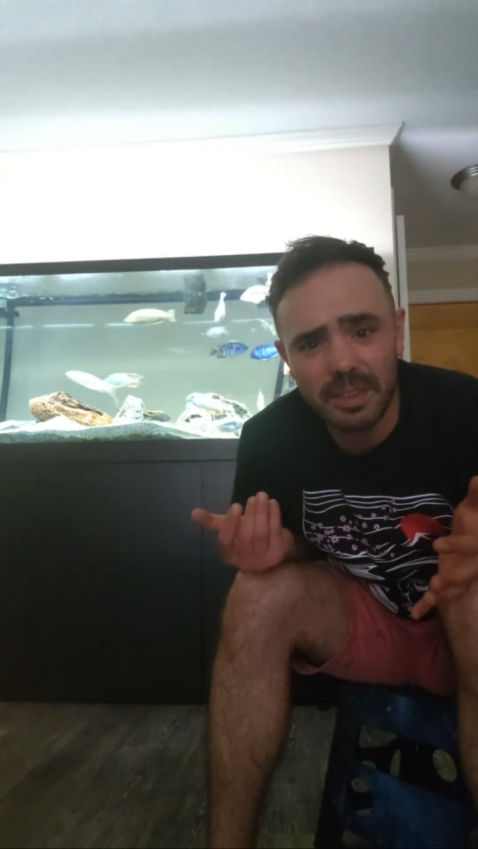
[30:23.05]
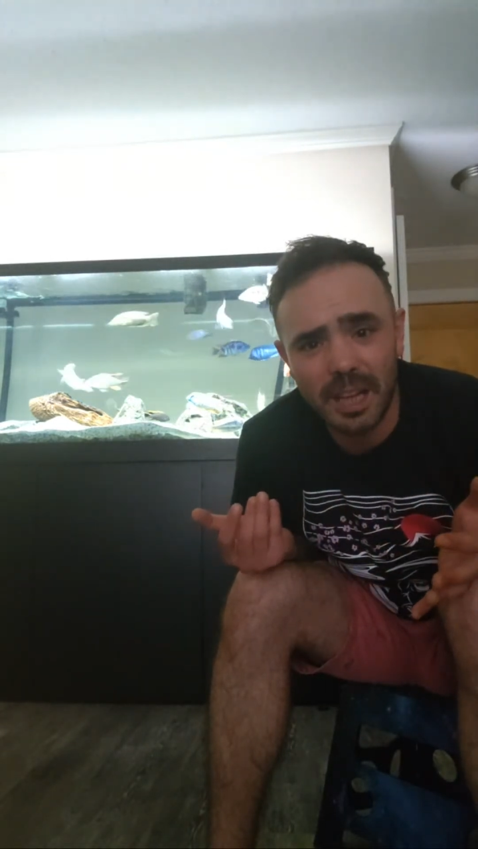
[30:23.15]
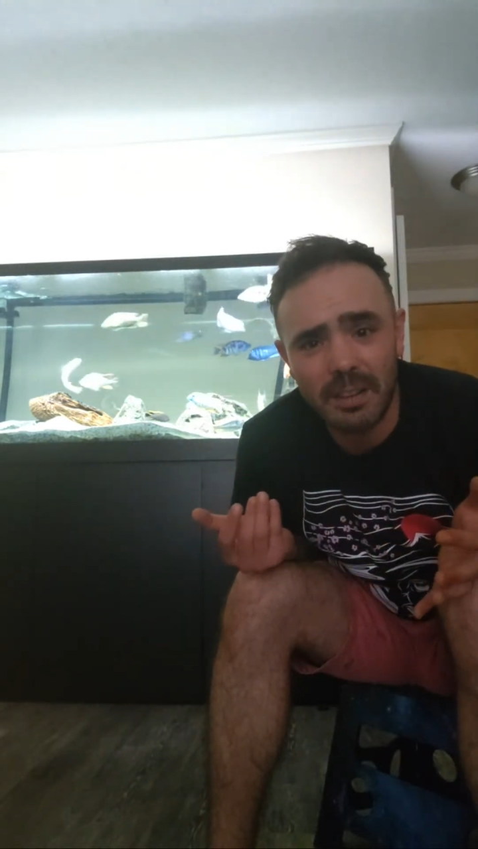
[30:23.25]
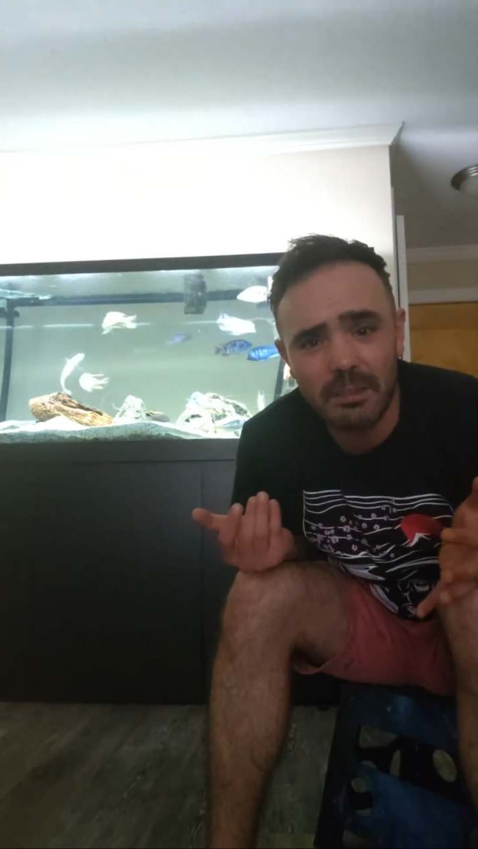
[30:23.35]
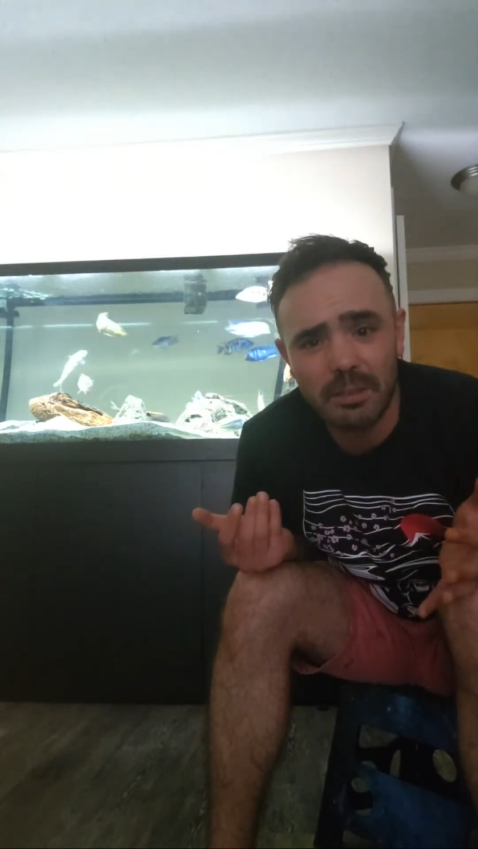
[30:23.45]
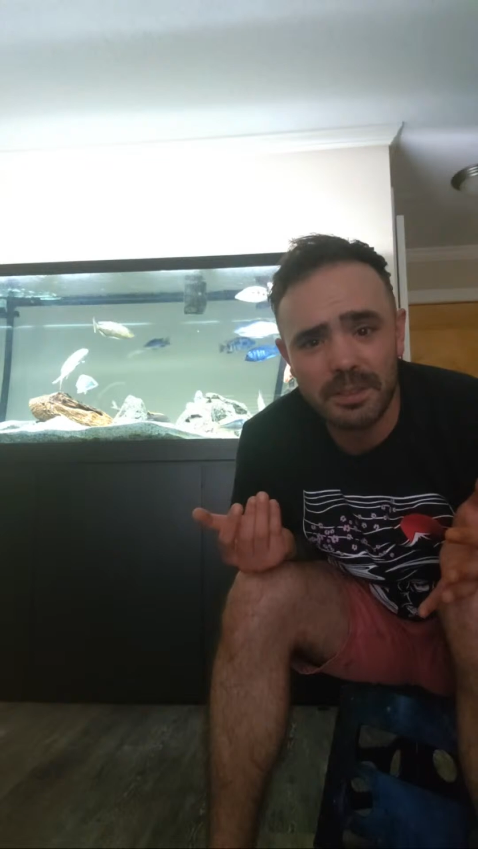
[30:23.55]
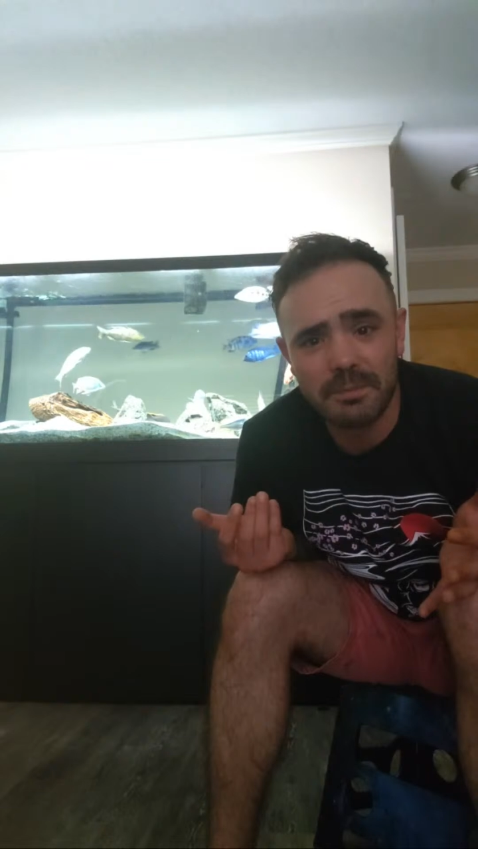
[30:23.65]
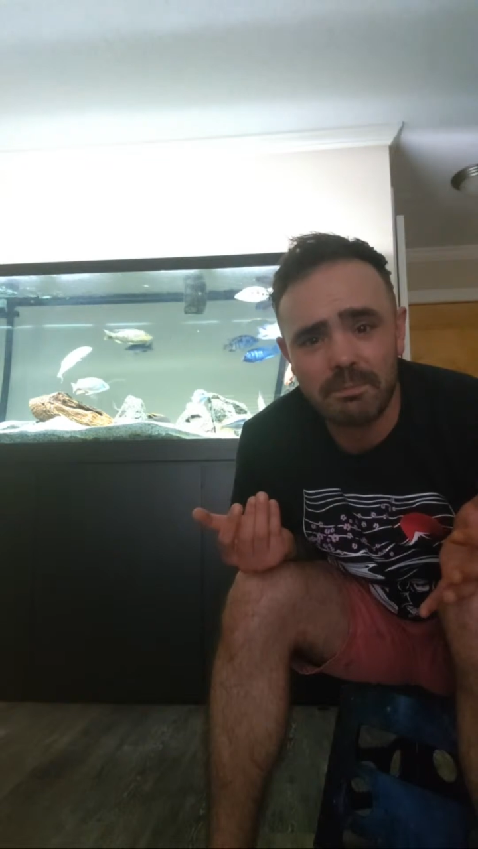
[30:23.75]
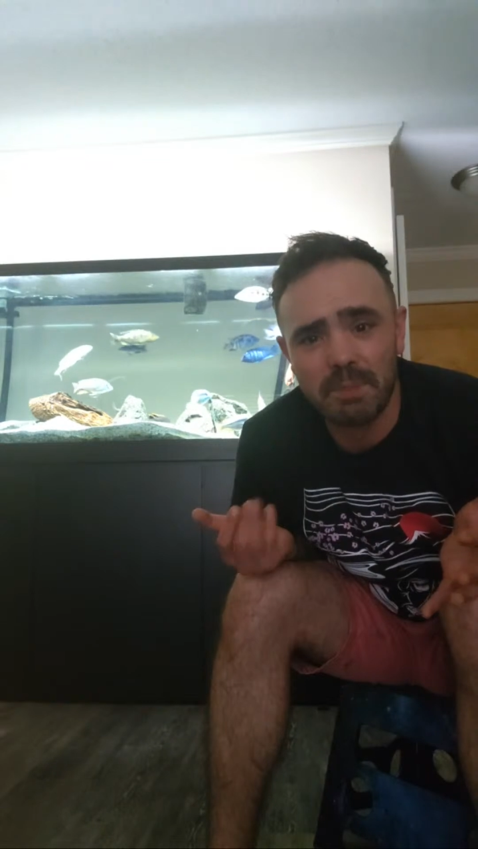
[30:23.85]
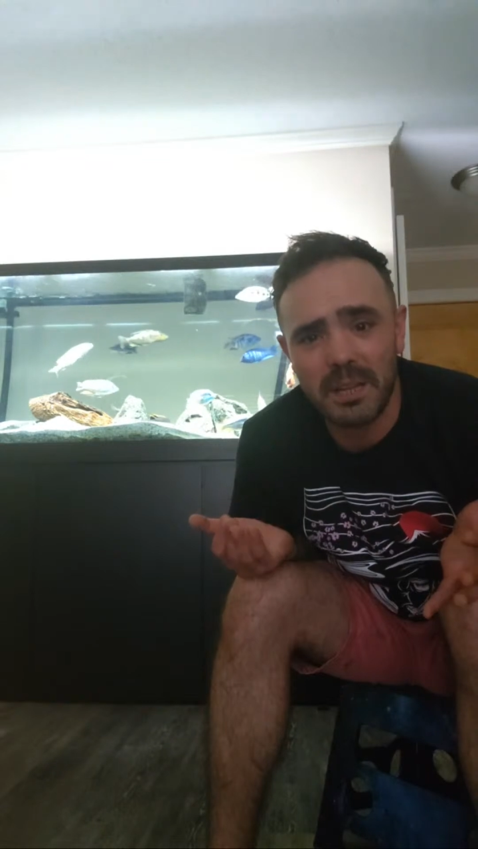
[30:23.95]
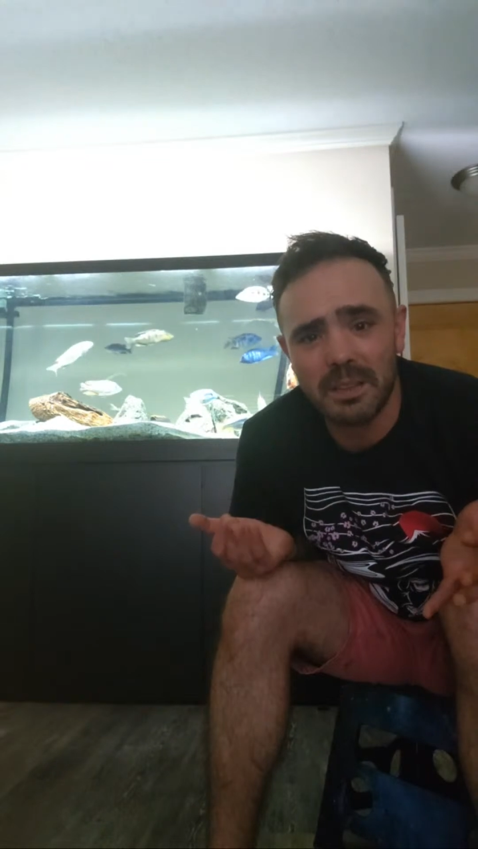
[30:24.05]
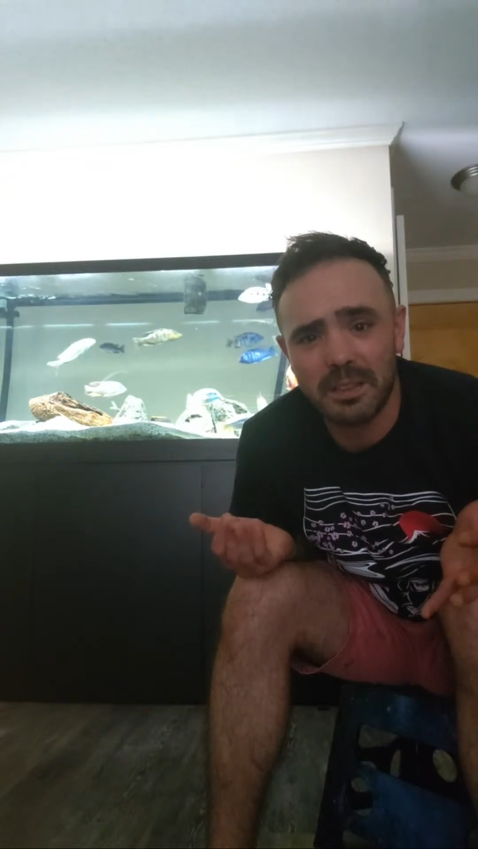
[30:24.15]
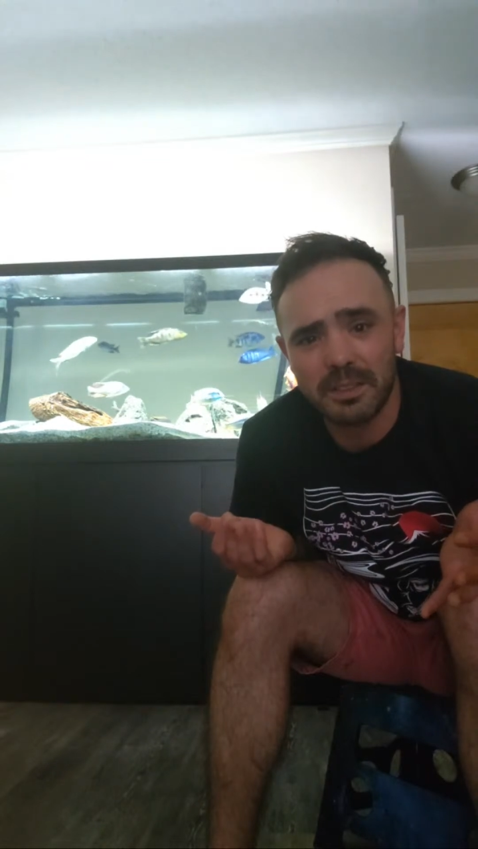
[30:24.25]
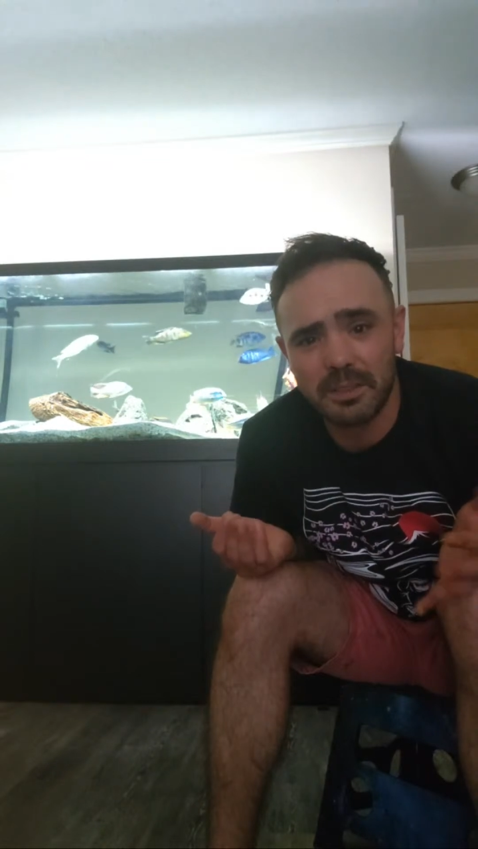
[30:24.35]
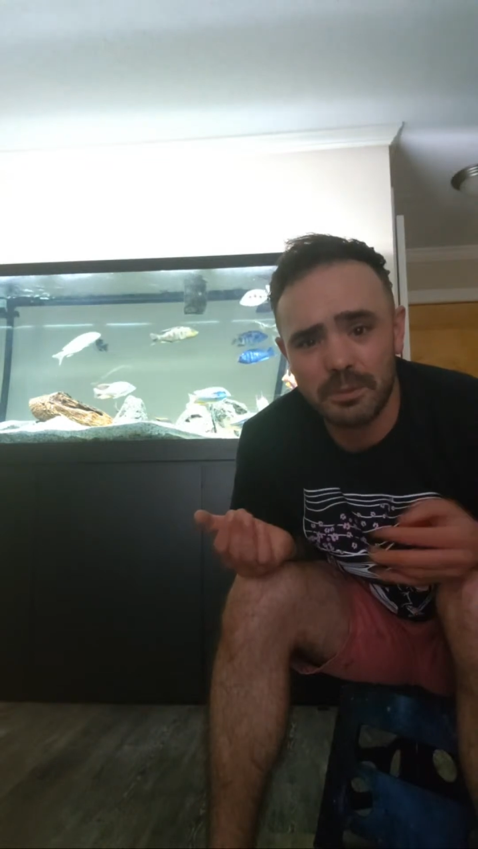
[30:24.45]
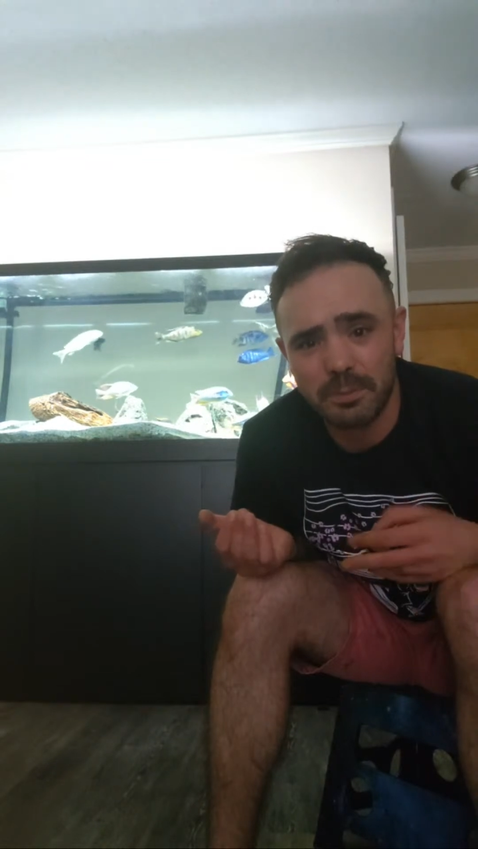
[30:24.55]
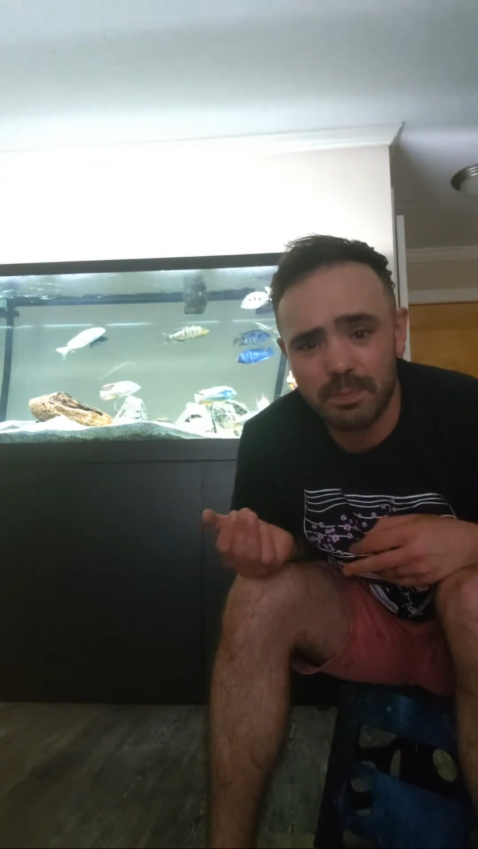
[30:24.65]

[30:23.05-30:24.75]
categories of biological,